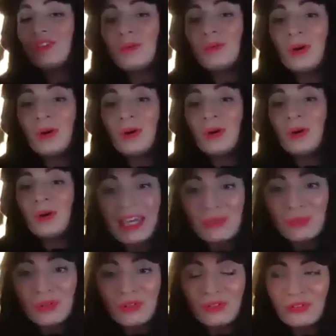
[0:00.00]
what?
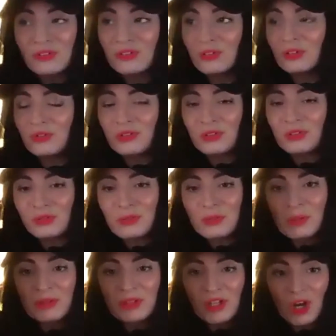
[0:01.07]
It was, if you
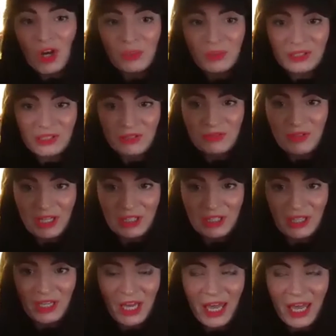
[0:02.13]
remember the opening event,
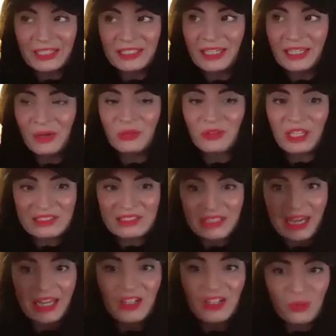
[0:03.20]
and it was like
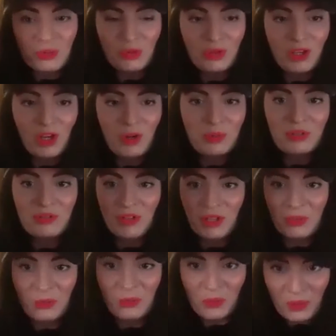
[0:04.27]
days before the opening
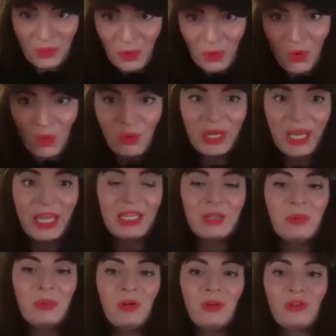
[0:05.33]
event, we were all getting
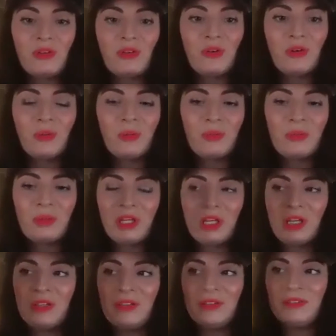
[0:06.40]
emotional
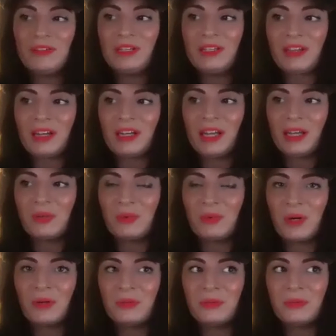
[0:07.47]
because it's kind of like,
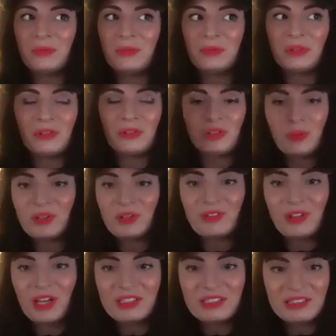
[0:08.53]
well, we're so
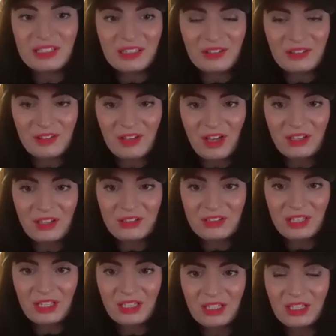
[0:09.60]
excited that it's
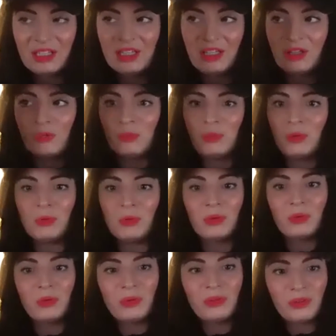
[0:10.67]
starting, but
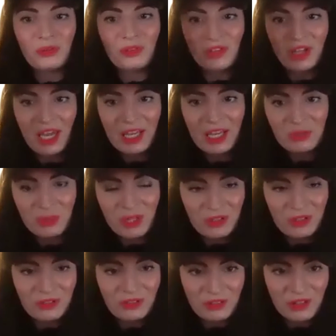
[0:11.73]
we're also scared
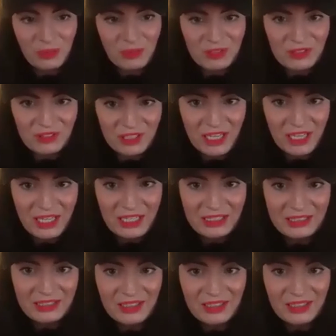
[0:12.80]
because it's coming to the end.